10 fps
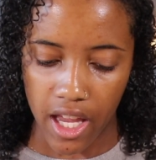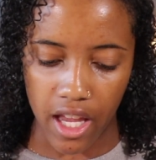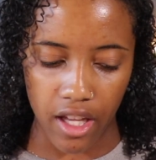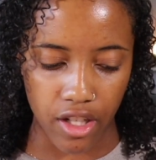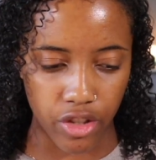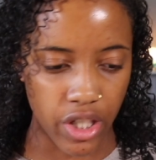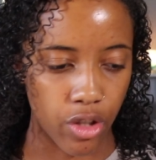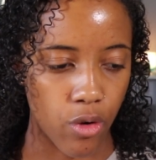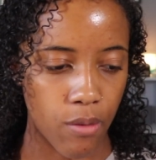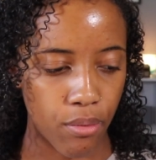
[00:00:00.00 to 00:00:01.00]
and
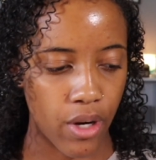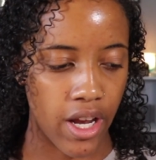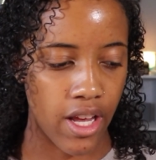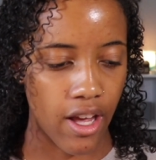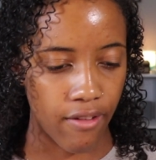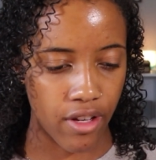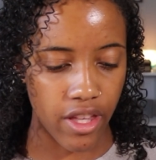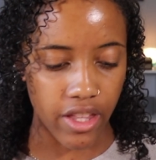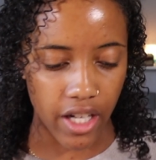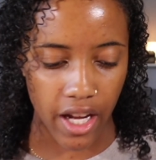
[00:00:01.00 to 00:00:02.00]
incorporate
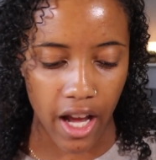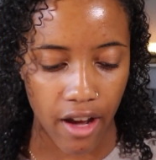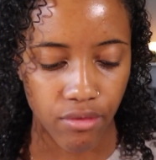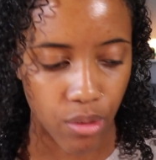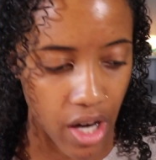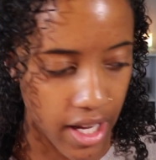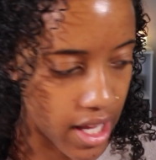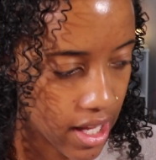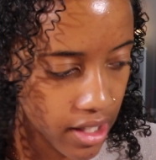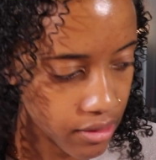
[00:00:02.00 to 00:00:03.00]
everything that I have where I
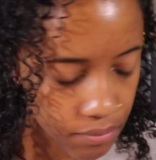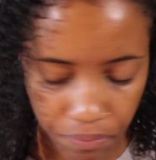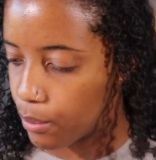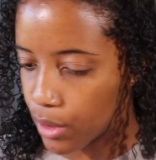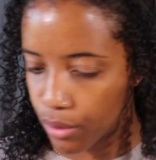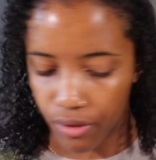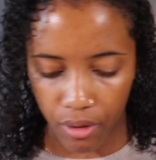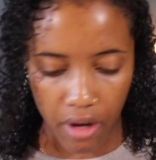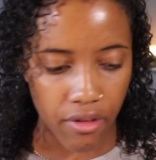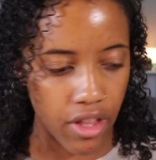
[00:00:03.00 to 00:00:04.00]
can. I'm gonna
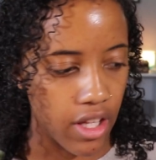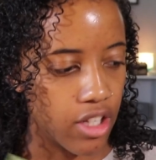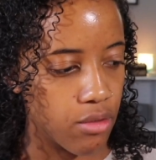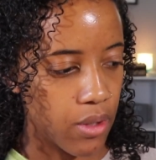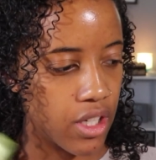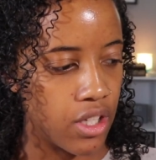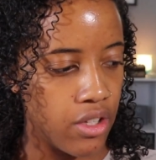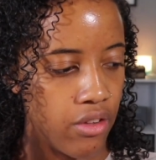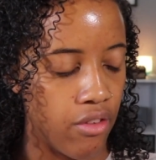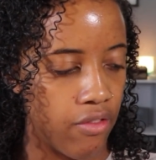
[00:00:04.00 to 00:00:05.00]
review everything because we're gonna
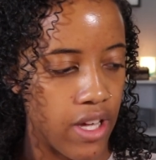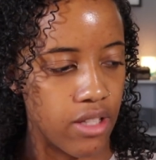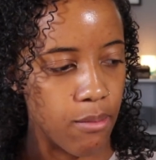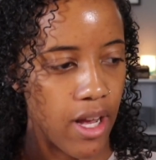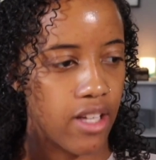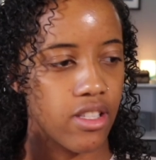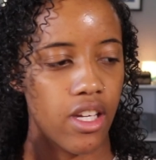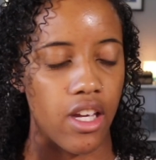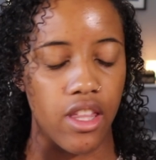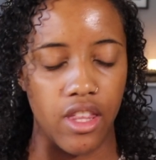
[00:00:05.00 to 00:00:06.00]
do the face
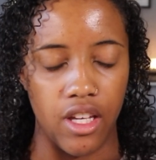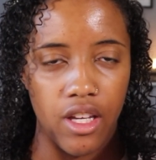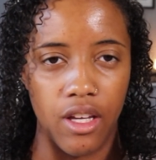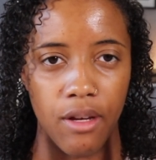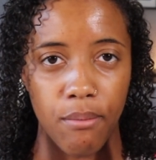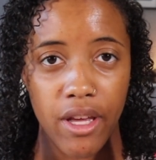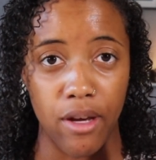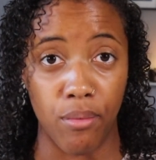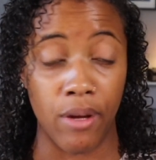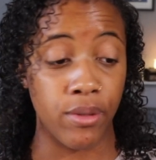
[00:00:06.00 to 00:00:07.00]
mask and the
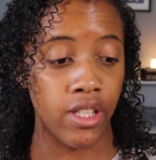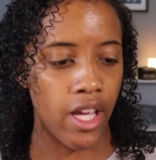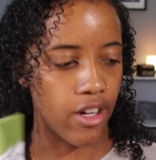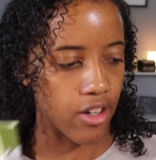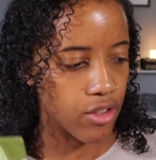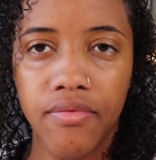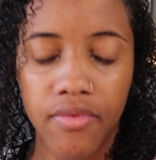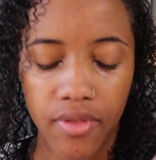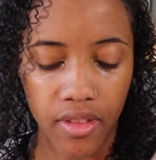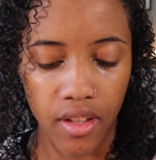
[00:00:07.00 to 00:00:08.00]
makeup wipes later.
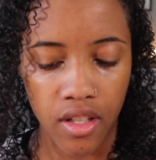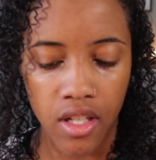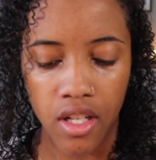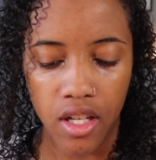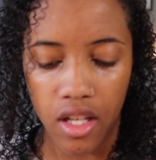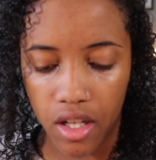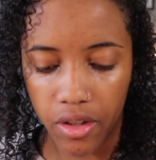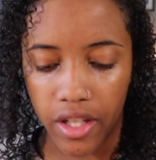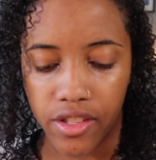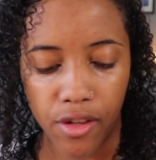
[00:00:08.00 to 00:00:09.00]

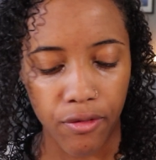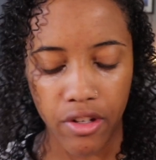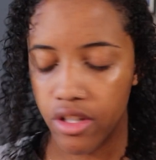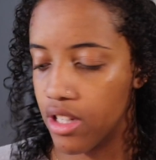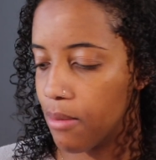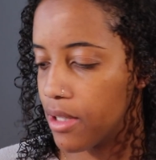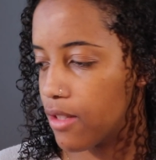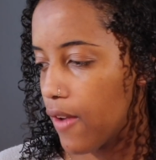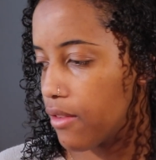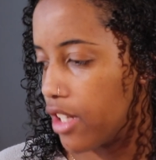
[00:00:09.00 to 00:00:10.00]
Okay, so first up is
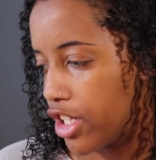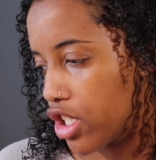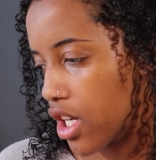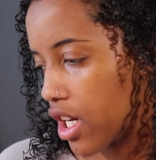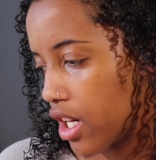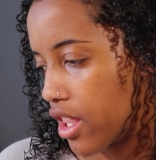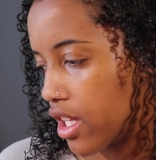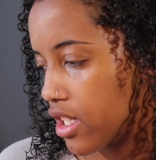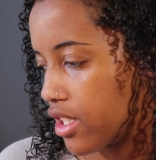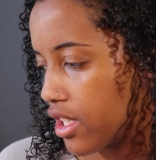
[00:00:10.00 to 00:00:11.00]
foundation, and I
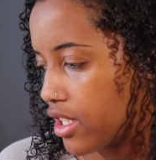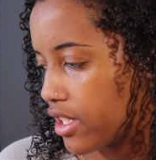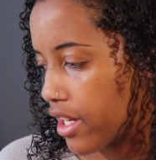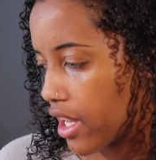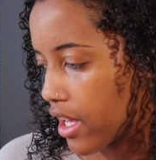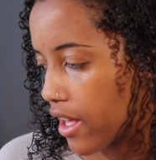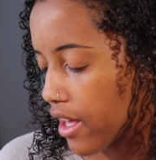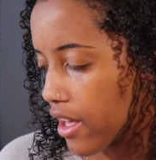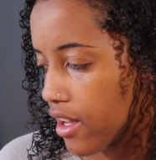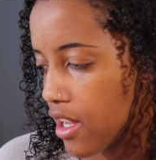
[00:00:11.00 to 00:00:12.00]
think
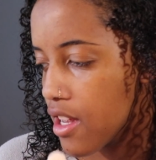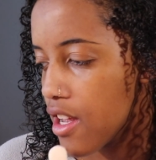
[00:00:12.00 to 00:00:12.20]
today